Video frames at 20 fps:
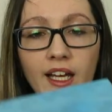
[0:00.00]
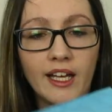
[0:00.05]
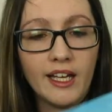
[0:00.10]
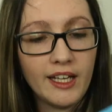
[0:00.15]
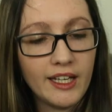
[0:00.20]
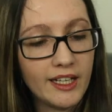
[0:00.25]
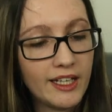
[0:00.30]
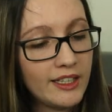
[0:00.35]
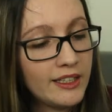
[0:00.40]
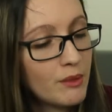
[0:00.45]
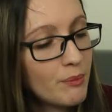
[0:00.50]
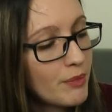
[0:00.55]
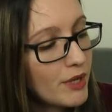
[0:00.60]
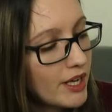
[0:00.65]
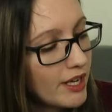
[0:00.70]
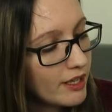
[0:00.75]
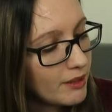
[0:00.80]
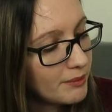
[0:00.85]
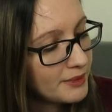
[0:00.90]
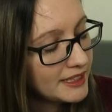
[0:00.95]
And in the
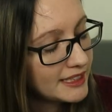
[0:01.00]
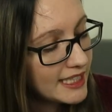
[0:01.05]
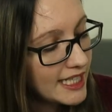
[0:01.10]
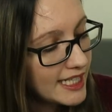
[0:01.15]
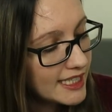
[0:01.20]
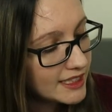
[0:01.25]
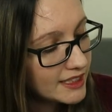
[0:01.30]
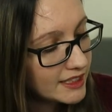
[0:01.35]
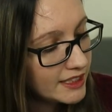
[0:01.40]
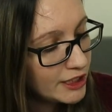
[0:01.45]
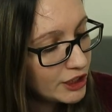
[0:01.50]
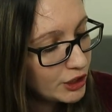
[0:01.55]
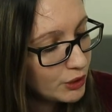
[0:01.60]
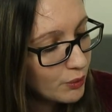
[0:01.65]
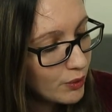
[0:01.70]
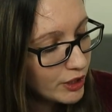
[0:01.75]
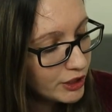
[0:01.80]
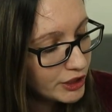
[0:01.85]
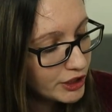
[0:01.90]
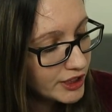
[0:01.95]
bottom it says
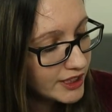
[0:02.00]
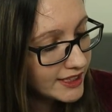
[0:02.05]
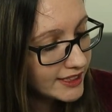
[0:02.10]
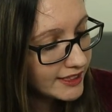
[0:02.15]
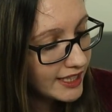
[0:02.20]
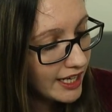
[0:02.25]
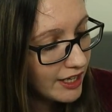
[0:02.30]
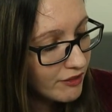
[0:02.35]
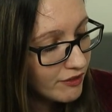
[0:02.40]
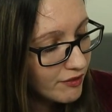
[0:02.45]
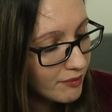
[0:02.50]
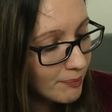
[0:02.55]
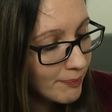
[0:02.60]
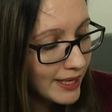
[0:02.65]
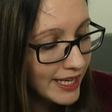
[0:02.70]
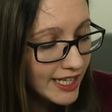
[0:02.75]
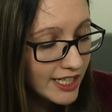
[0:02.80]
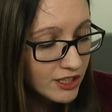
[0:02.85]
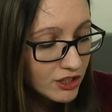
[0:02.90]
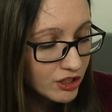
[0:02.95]
dishwasher safe,
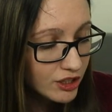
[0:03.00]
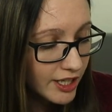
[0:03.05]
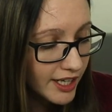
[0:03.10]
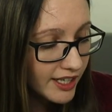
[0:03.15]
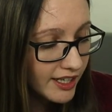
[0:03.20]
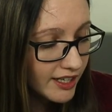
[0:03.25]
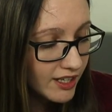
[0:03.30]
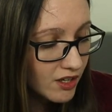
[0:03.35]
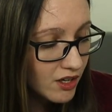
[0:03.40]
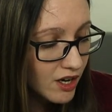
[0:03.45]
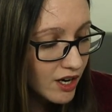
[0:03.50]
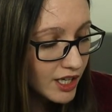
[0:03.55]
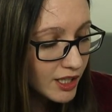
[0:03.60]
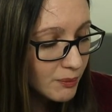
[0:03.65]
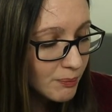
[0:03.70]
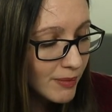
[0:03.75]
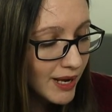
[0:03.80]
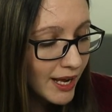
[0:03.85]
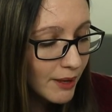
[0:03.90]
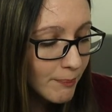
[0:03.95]
made in China,
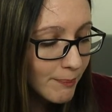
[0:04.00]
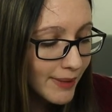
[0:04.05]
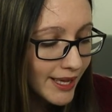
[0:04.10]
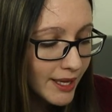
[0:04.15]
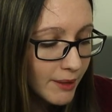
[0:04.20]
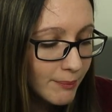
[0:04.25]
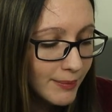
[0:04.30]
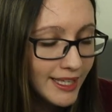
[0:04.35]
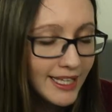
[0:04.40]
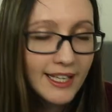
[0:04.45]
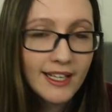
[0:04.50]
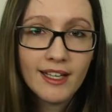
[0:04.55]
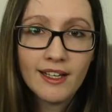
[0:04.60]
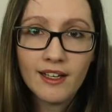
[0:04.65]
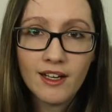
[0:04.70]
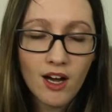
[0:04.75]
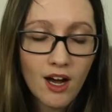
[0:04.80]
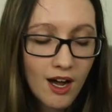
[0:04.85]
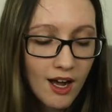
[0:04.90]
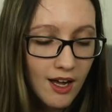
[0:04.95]
art by Bambi
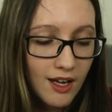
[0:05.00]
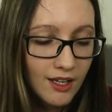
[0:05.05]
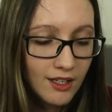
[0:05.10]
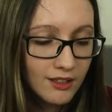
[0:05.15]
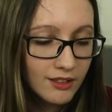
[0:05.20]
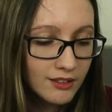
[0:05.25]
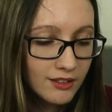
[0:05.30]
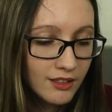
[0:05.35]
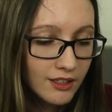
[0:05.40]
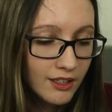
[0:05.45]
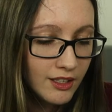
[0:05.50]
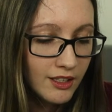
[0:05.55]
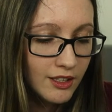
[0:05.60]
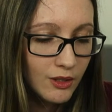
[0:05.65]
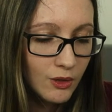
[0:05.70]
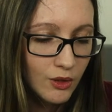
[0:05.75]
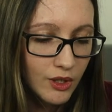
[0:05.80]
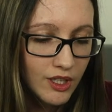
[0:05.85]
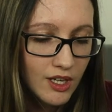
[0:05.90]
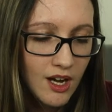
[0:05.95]
Ka
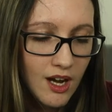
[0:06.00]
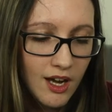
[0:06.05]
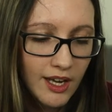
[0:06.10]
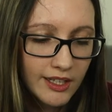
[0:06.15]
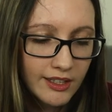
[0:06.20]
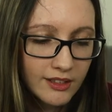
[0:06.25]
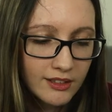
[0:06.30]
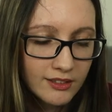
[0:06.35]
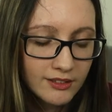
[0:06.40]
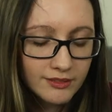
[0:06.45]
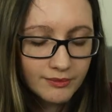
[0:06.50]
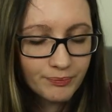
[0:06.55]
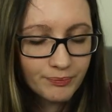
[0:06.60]
or Khan.